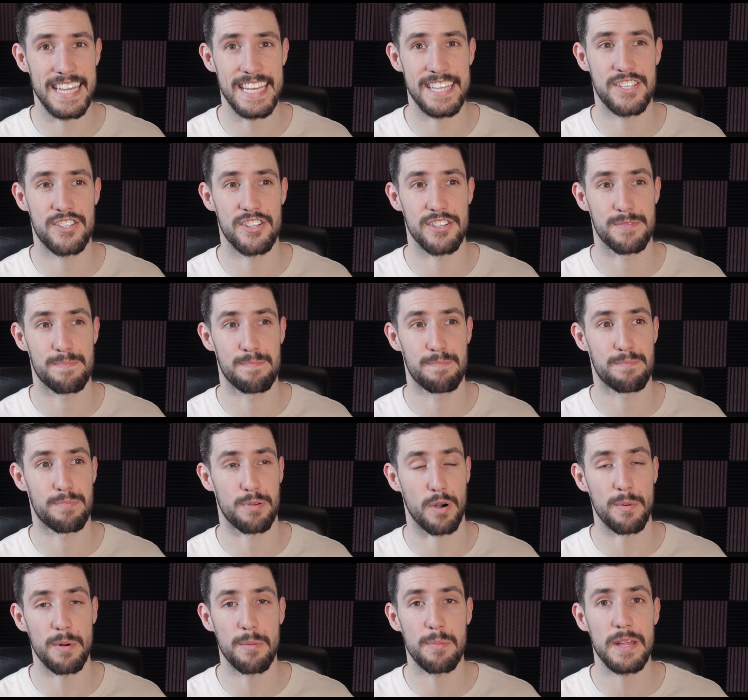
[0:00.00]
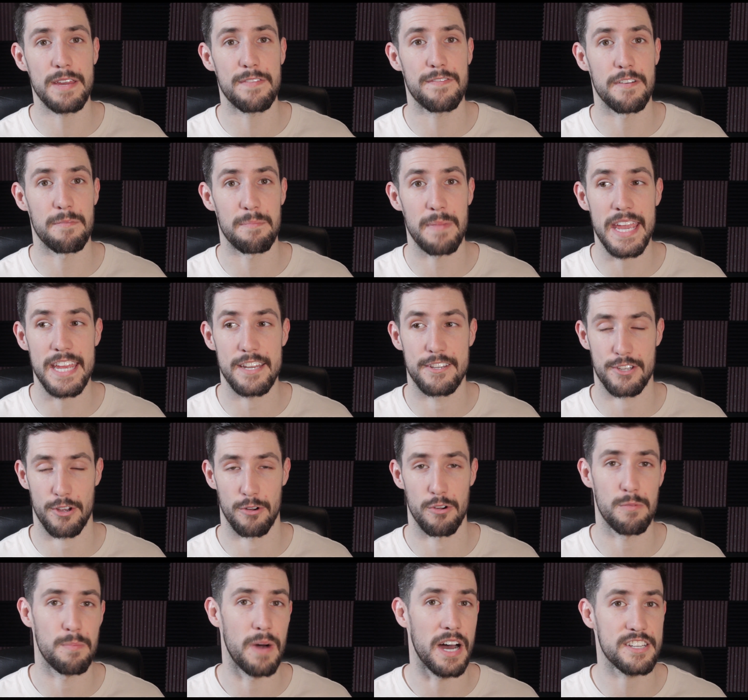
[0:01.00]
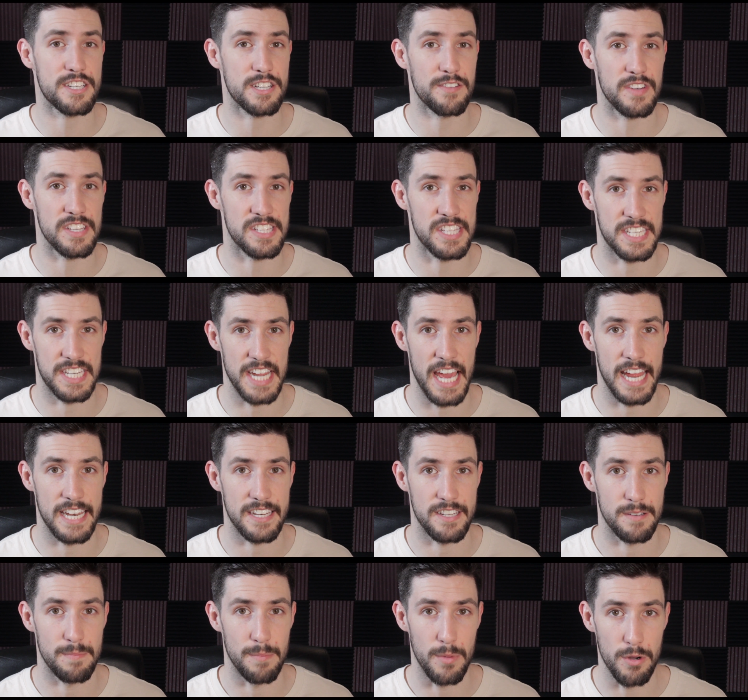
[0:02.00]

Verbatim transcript: it is just probably for me too much of a standard